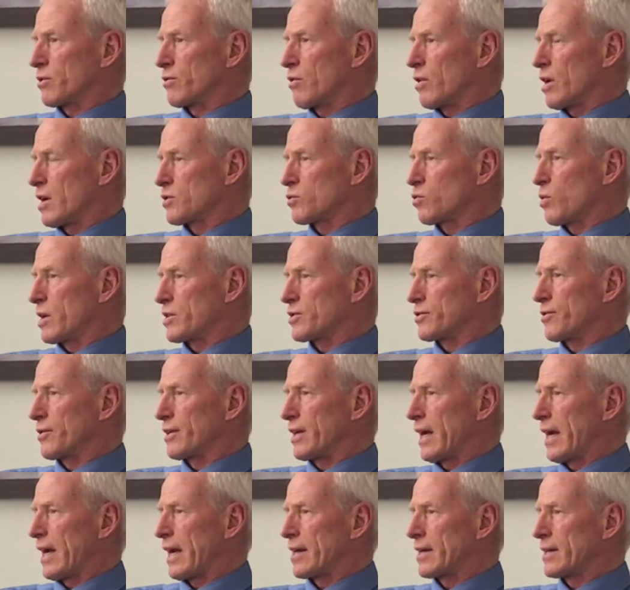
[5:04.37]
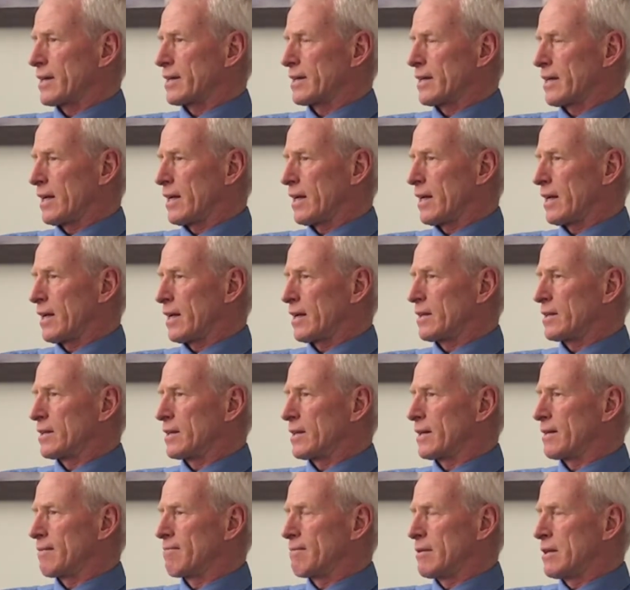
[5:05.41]
across Western Canada and
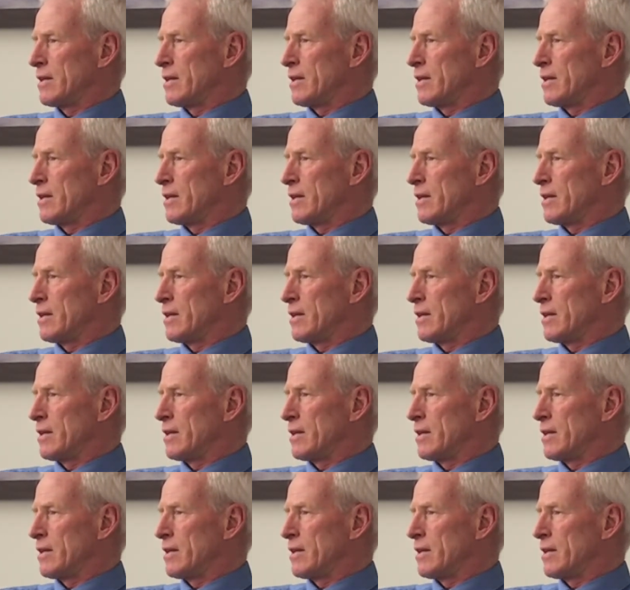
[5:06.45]
uh,